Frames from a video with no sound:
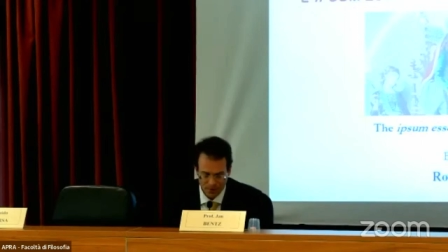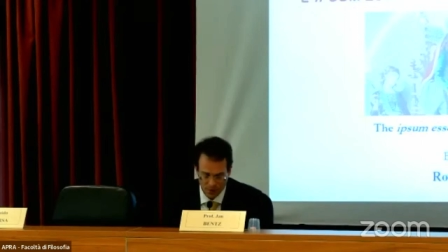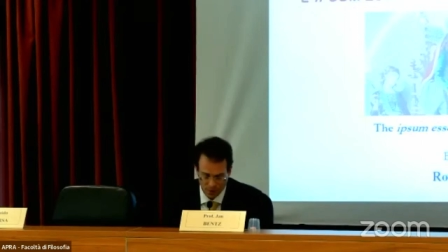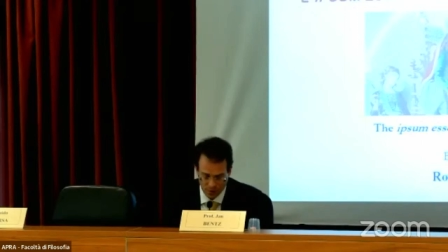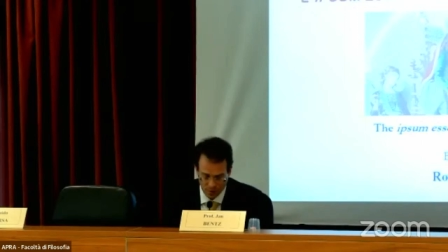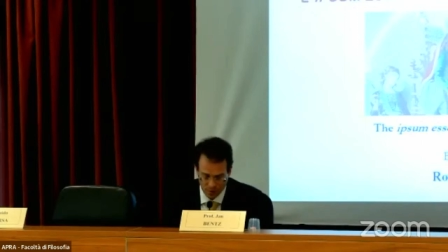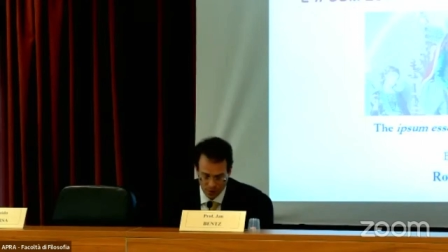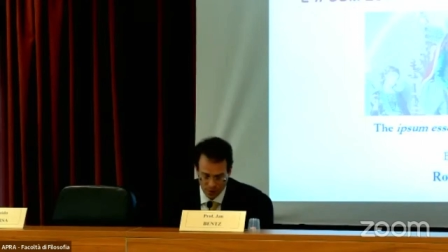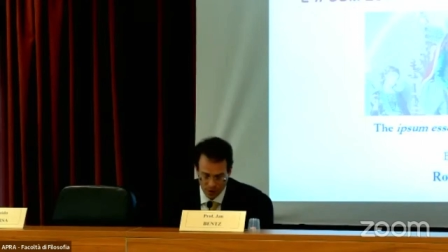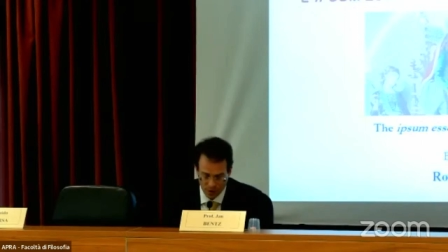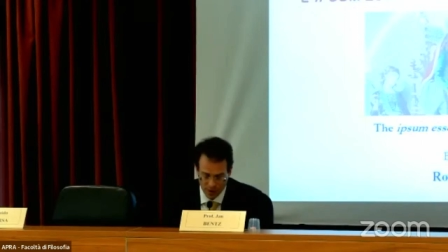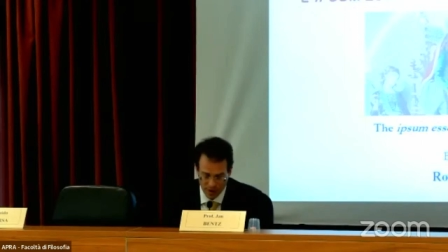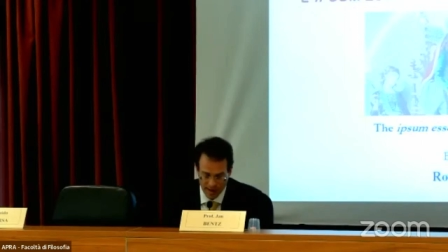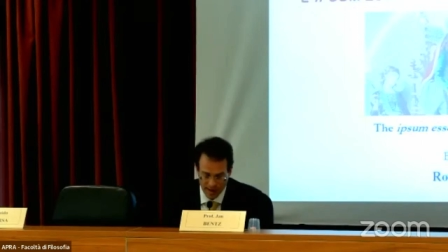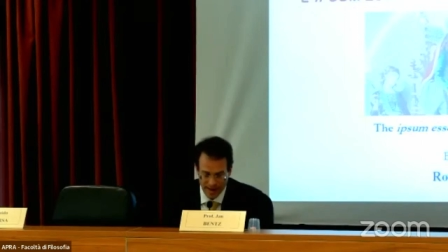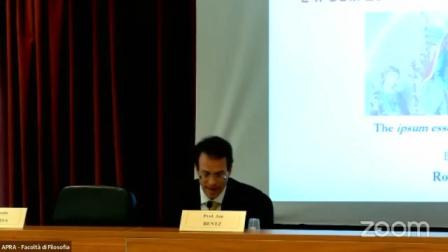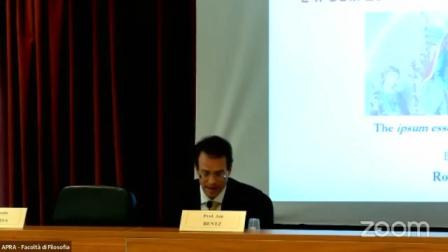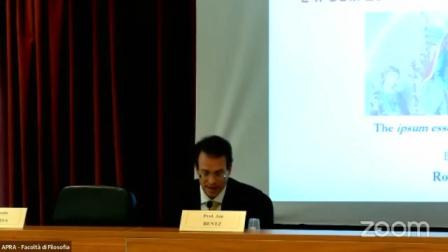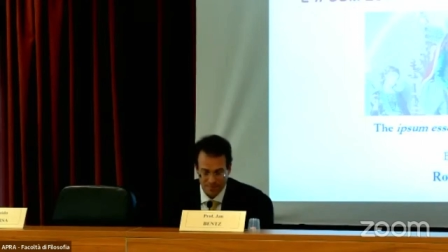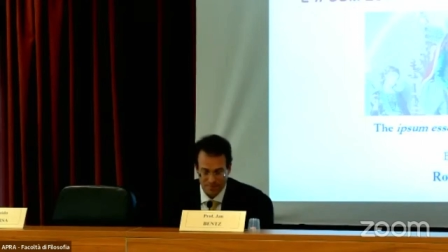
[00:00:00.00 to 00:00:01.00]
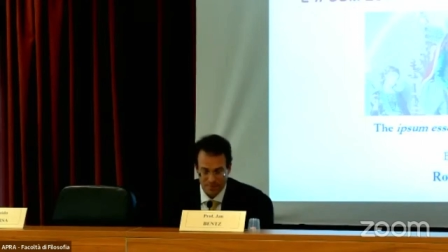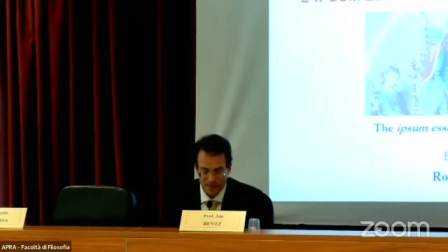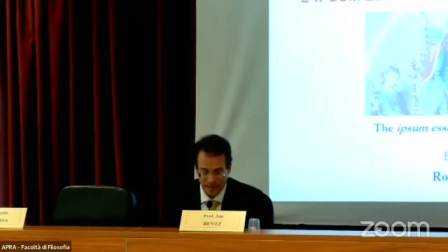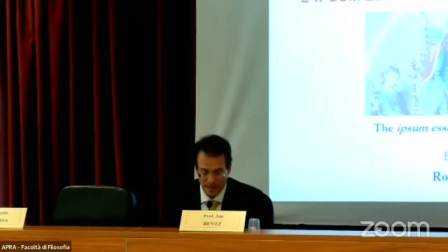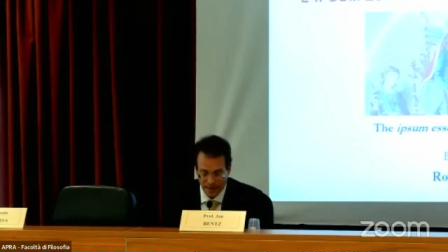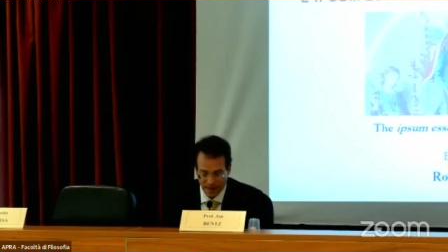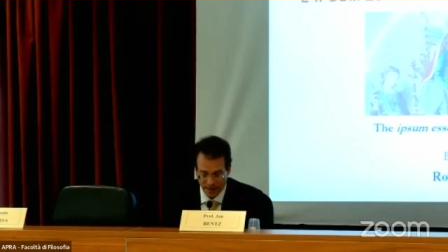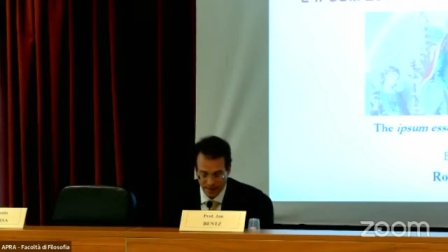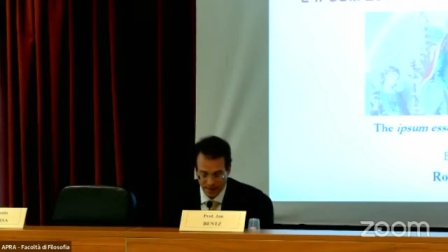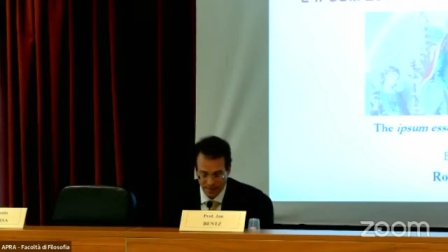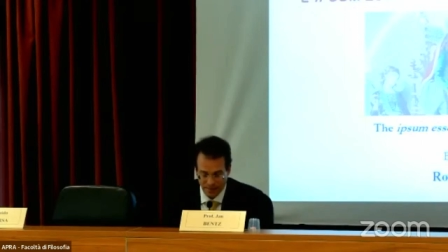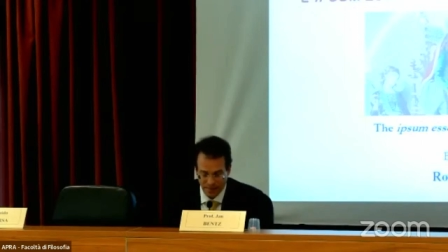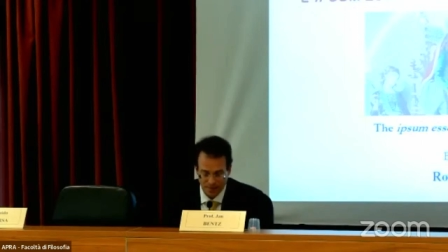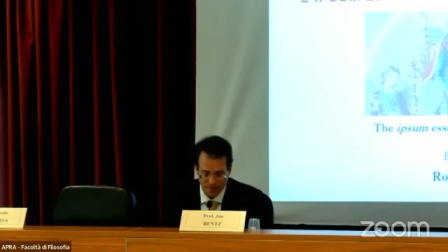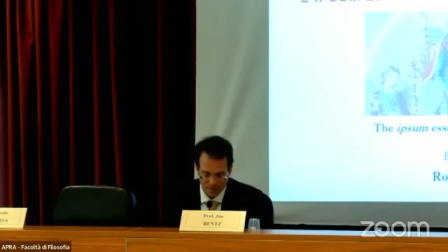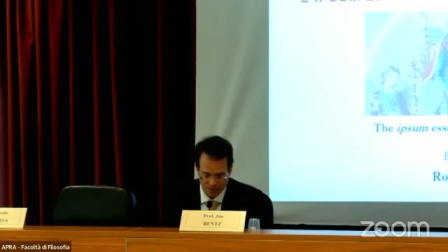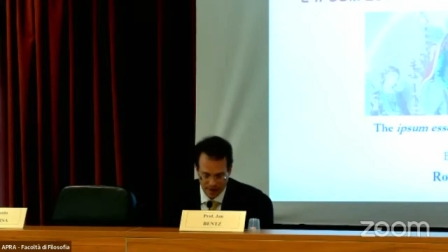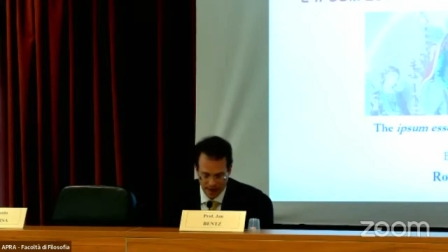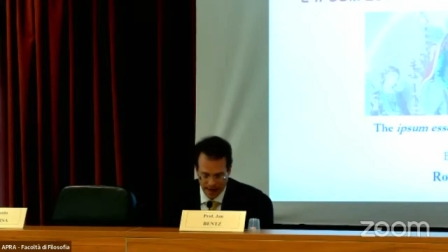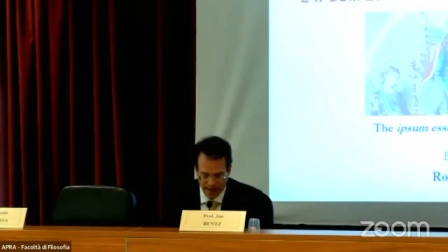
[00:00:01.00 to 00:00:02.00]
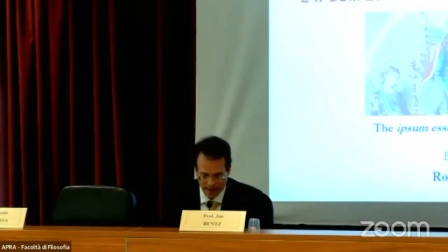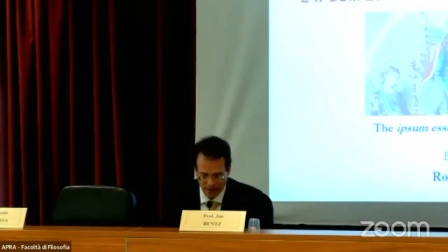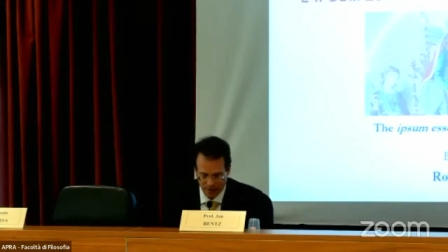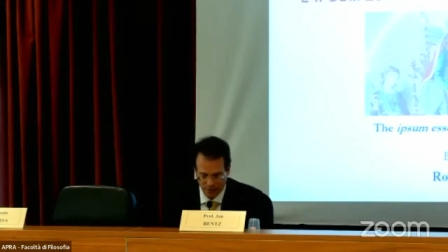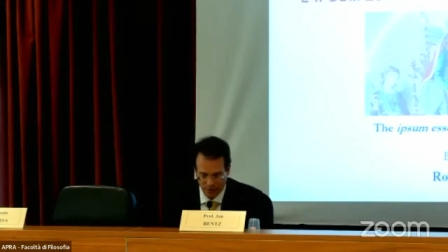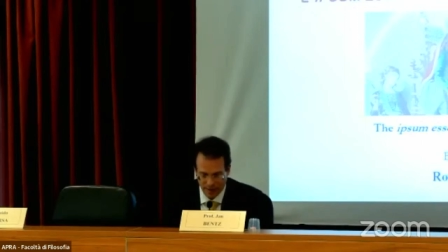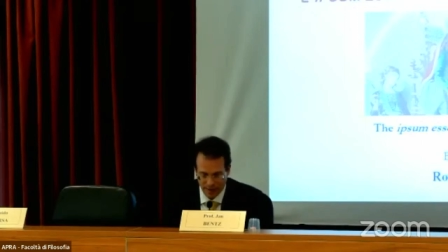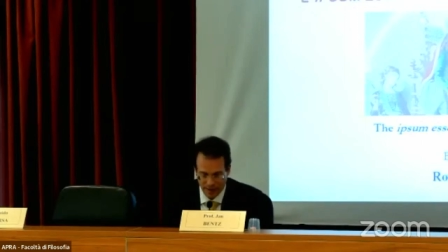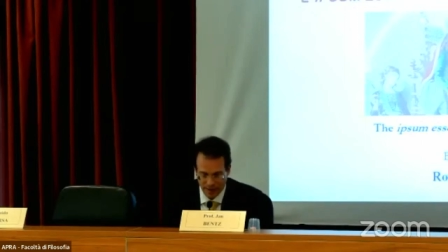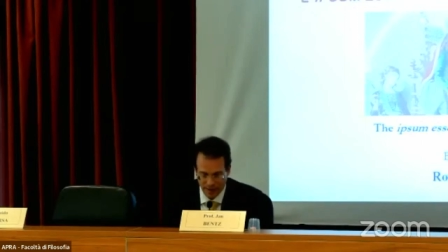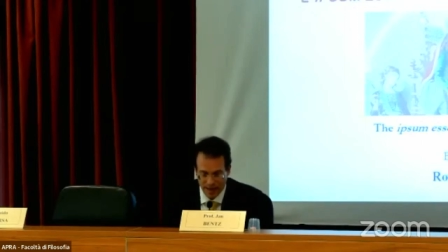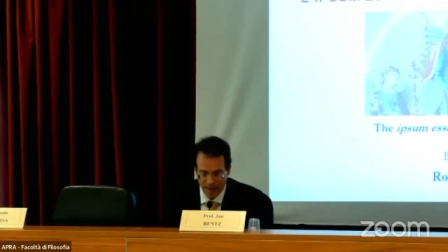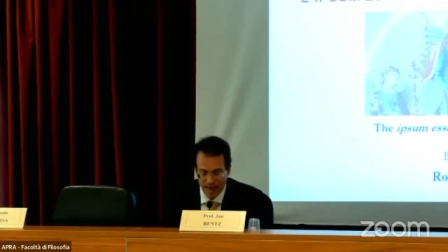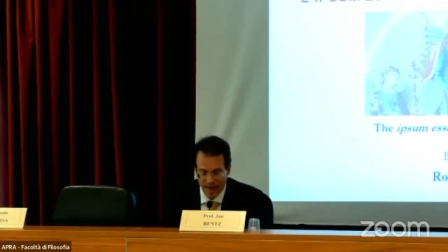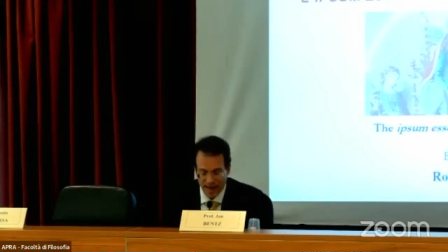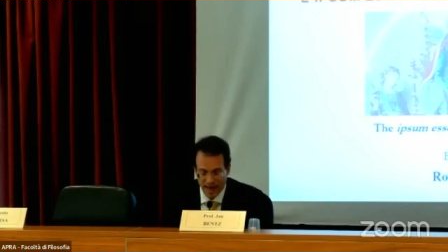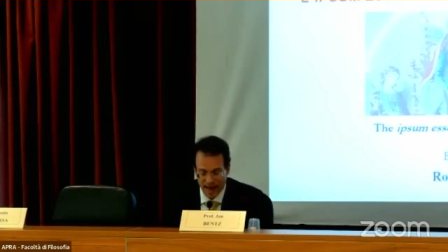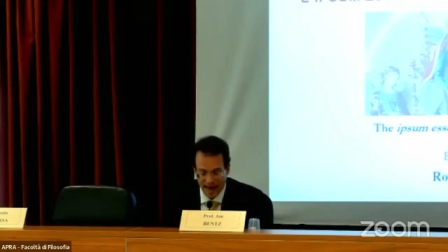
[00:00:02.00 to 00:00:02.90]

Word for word: Furthermore, being, so the act of being,